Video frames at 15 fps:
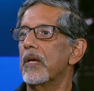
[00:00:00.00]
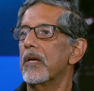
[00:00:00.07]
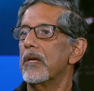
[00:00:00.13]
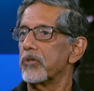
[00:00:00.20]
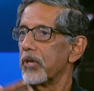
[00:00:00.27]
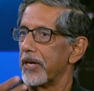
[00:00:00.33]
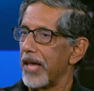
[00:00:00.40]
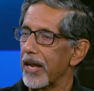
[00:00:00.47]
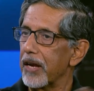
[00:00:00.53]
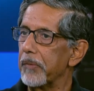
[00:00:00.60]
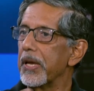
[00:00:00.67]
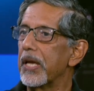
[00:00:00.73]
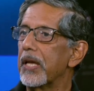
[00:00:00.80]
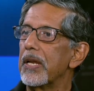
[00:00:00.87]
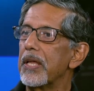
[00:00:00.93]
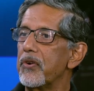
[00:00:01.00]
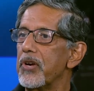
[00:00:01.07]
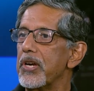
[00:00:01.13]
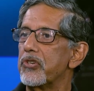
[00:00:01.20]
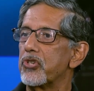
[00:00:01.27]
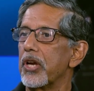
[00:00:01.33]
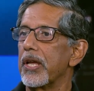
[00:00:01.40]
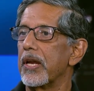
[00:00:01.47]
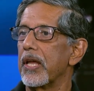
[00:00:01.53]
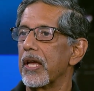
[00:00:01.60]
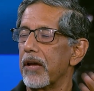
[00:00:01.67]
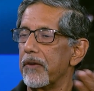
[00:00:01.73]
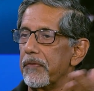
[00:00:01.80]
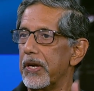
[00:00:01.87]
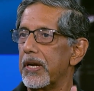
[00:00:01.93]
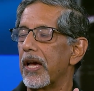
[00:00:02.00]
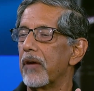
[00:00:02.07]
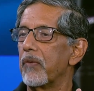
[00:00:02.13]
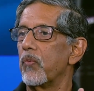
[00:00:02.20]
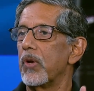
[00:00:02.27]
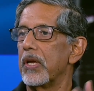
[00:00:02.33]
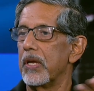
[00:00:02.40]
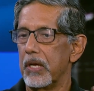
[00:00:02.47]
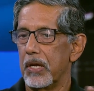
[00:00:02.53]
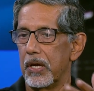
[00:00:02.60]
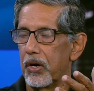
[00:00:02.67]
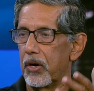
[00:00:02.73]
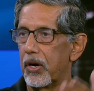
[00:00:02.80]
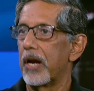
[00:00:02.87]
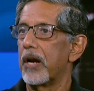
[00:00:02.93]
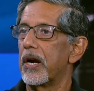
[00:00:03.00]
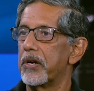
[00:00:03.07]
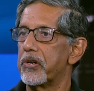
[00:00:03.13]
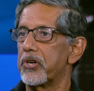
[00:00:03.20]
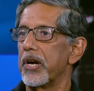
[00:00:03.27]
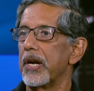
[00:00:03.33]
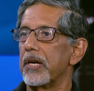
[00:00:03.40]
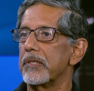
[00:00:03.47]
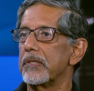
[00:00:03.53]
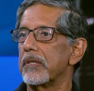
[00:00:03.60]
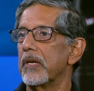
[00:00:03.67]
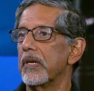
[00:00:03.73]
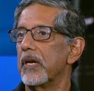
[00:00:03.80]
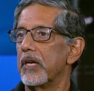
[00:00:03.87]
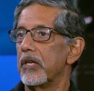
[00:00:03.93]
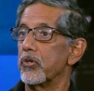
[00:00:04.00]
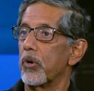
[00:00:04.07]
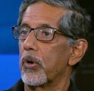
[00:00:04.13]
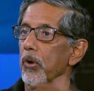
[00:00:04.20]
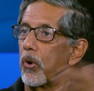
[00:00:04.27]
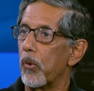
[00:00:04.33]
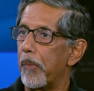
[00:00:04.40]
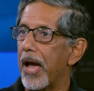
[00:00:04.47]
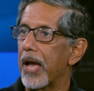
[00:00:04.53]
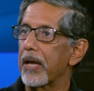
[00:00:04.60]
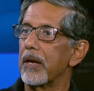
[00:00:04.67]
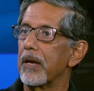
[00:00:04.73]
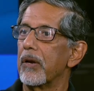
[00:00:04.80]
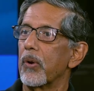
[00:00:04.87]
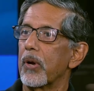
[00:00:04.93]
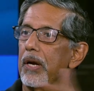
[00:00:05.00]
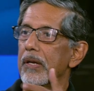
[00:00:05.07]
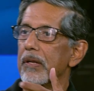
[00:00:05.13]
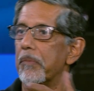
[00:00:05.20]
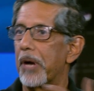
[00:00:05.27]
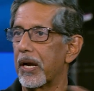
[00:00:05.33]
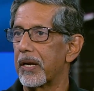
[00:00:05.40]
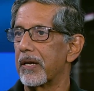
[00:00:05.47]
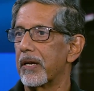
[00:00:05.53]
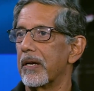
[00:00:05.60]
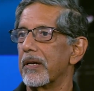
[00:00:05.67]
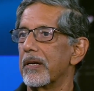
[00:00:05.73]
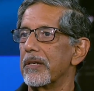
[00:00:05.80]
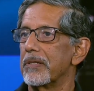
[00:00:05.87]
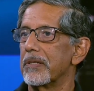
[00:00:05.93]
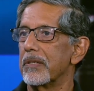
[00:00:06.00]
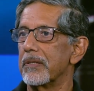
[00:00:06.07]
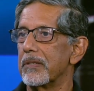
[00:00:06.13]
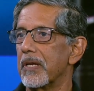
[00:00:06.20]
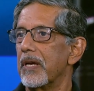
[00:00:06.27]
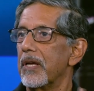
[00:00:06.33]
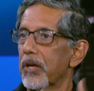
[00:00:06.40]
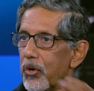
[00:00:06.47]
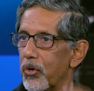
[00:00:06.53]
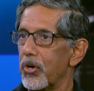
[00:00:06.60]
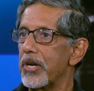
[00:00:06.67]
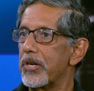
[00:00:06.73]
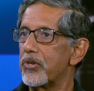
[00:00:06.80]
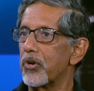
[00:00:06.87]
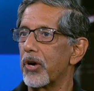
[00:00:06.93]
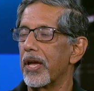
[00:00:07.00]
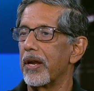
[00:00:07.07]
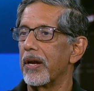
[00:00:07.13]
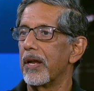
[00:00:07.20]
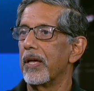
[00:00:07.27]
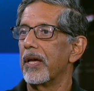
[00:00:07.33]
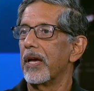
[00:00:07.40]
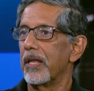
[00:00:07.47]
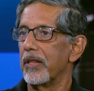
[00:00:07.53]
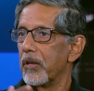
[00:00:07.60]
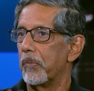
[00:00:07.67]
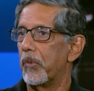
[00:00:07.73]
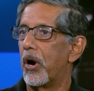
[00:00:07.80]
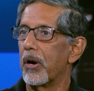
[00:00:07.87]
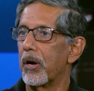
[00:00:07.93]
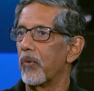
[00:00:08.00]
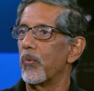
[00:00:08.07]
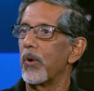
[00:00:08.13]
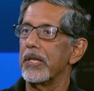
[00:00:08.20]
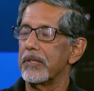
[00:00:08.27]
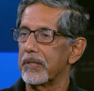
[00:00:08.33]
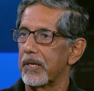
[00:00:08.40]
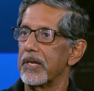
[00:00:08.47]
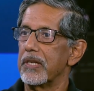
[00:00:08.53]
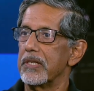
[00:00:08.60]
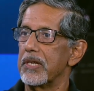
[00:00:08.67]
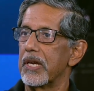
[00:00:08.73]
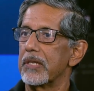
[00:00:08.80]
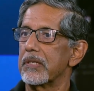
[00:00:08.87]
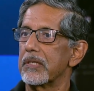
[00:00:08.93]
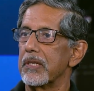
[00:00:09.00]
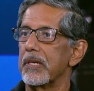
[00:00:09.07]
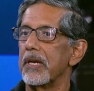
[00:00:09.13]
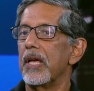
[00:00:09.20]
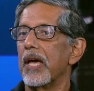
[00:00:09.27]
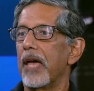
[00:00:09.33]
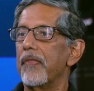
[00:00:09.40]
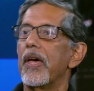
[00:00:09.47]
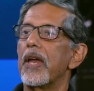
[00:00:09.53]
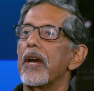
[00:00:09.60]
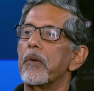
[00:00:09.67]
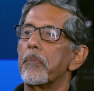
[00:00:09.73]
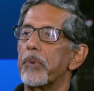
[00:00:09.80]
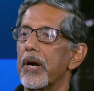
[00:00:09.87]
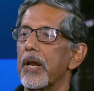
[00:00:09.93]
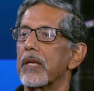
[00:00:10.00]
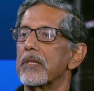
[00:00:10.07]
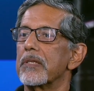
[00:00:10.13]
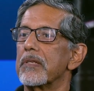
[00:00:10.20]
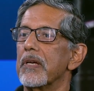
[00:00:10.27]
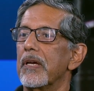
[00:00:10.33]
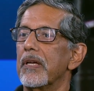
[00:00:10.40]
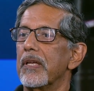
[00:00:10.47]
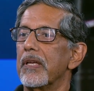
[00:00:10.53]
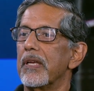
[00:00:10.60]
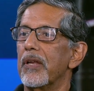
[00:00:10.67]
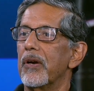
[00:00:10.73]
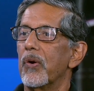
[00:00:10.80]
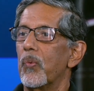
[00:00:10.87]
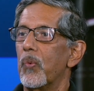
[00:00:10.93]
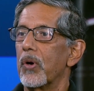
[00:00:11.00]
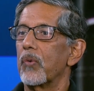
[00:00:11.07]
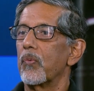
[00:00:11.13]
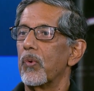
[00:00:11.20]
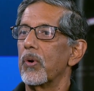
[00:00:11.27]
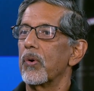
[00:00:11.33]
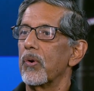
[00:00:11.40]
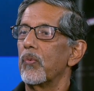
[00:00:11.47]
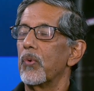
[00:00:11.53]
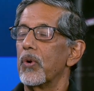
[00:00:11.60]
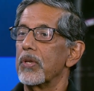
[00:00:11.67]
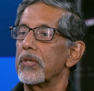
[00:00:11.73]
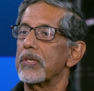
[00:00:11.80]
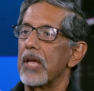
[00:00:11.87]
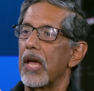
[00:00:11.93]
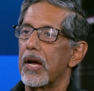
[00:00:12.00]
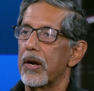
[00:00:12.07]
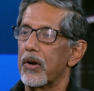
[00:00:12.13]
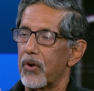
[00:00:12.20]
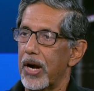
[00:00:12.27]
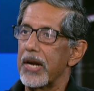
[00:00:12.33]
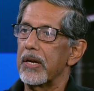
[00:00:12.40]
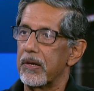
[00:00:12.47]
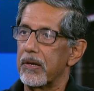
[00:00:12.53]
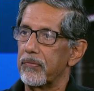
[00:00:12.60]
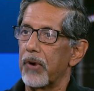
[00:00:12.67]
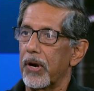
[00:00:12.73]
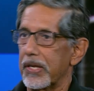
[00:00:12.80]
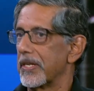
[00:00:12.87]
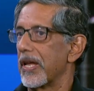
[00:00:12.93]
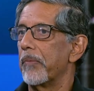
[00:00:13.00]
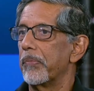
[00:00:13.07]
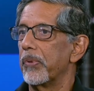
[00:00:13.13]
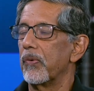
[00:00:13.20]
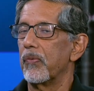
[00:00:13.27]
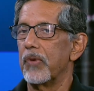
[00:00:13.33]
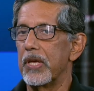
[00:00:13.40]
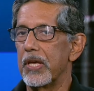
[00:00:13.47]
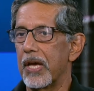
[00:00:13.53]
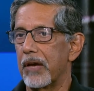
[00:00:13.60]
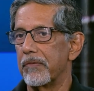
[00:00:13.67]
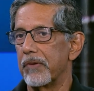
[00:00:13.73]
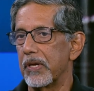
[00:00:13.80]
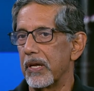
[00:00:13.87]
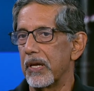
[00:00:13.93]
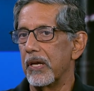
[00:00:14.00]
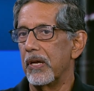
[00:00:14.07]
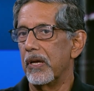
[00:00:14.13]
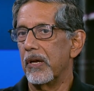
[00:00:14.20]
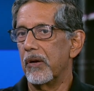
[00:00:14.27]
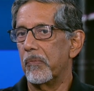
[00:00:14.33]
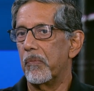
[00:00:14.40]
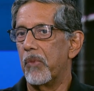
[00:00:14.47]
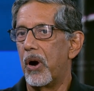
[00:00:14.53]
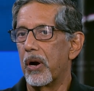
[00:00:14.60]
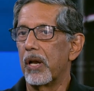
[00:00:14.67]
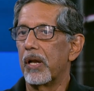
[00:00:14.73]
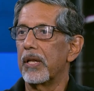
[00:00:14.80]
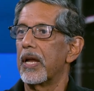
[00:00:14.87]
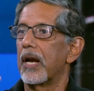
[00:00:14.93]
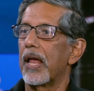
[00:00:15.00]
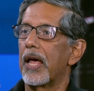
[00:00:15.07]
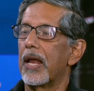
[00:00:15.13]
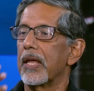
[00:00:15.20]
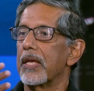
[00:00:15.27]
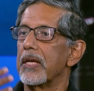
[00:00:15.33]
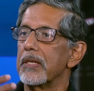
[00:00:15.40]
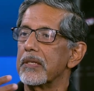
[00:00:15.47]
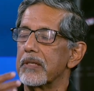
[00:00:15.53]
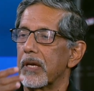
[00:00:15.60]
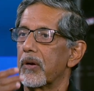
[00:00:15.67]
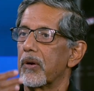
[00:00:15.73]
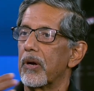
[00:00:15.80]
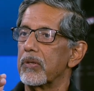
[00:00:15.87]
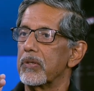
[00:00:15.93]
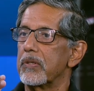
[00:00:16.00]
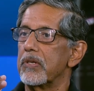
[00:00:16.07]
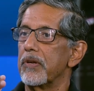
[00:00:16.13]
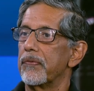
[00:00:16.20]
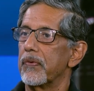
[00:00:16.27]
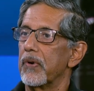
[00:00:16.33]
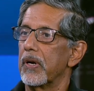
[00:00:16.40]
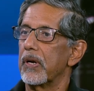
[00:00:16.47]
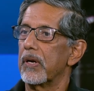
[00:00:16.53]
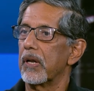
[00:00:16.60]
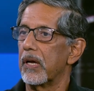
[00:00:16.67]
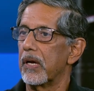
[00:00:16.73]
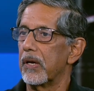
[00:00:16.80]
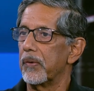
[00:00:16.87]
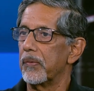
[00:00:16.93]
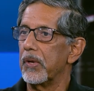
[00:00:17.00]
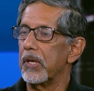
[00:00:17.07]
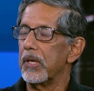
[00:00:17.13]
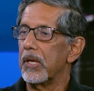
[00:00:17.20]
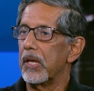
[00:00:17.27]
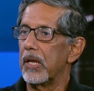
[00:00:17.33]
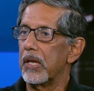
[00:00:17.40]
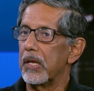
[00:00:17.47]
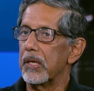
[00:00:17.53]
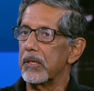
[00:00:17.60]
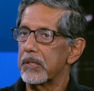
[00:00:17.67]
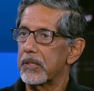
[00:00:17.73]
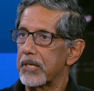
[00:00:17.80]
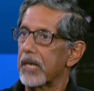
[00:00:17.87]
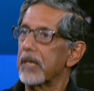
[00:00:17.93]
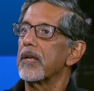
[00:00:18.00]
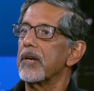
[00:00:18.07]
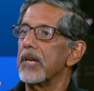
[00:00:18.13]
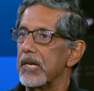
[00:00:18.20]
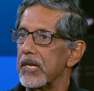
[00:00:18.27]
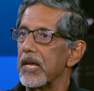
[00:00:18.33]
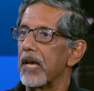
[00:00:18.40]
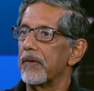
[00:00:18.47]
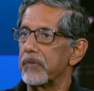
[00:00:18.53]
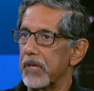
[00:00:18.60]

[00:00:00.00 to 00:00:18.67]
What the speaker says: So dynamically retraining, every time we run our trades, it's going to go back and look at the market conditions, retrain, and the model weights are adjusted, and then it predicts, what is the right. For example, we have a model that allocates across different sector ETFs.